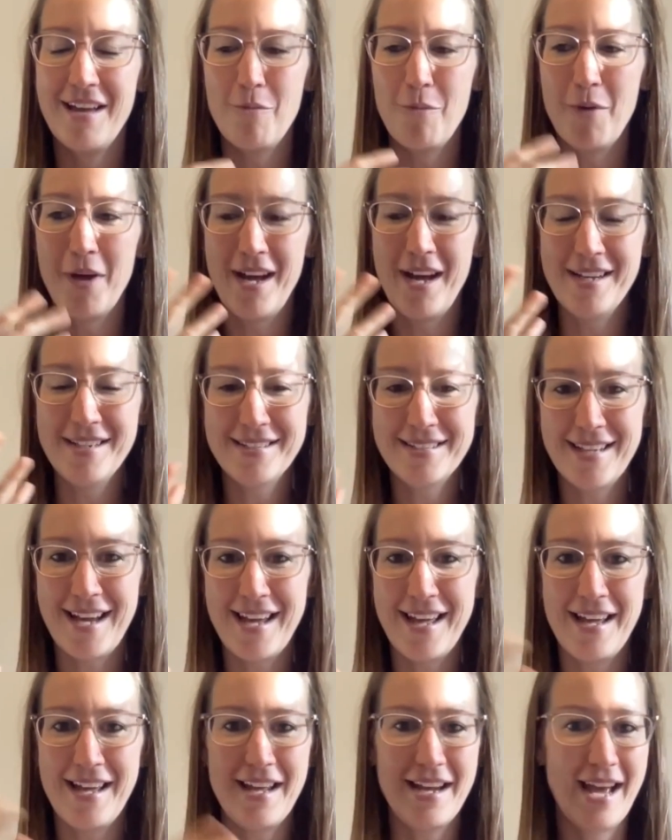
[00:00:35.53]
When I
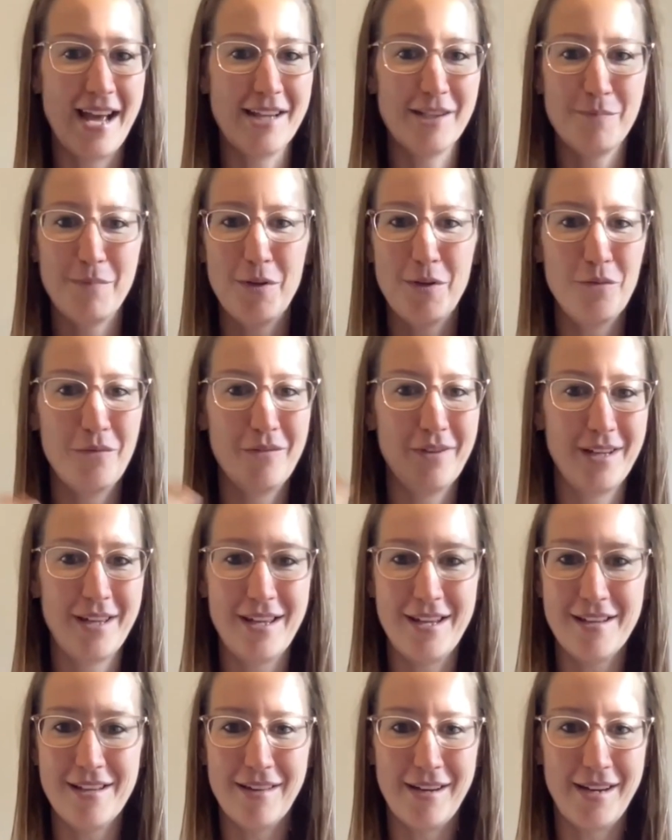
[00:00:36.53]
say it has been over
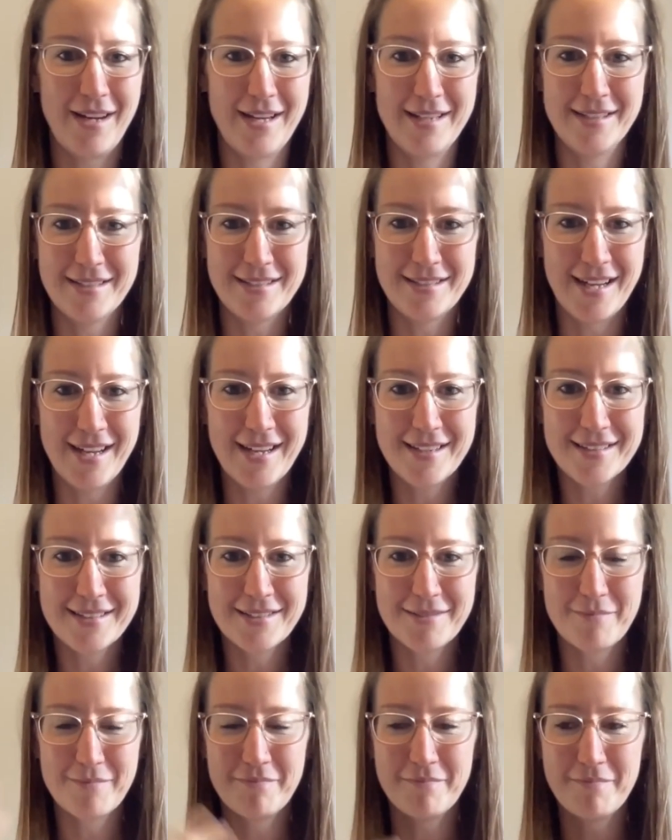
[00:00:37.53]
a year that I had
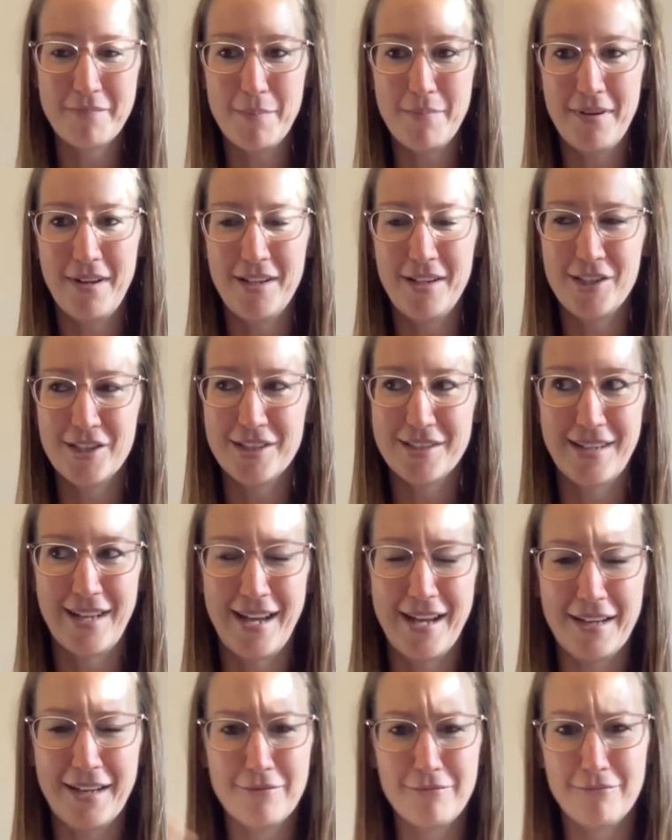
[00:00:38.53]
sex, people are just
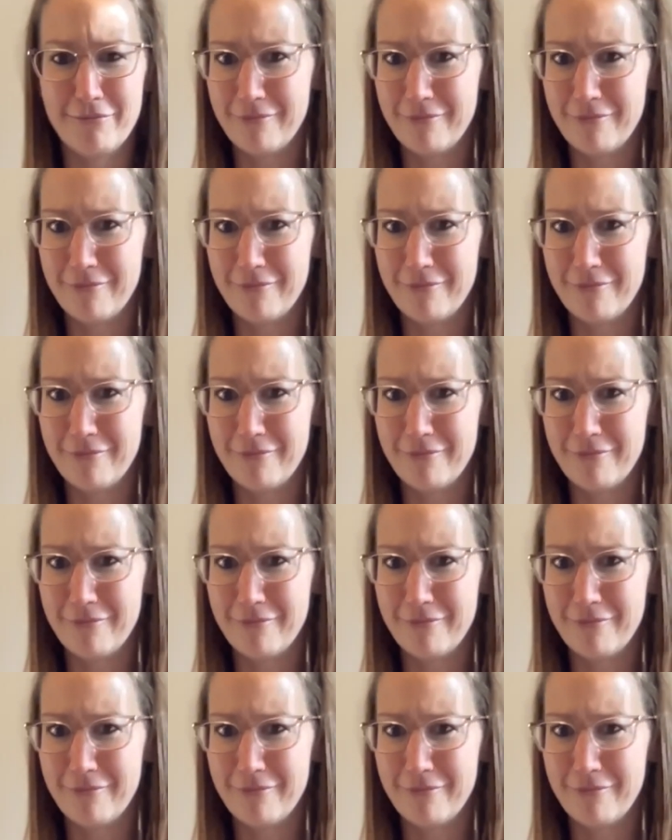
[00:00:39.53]
like,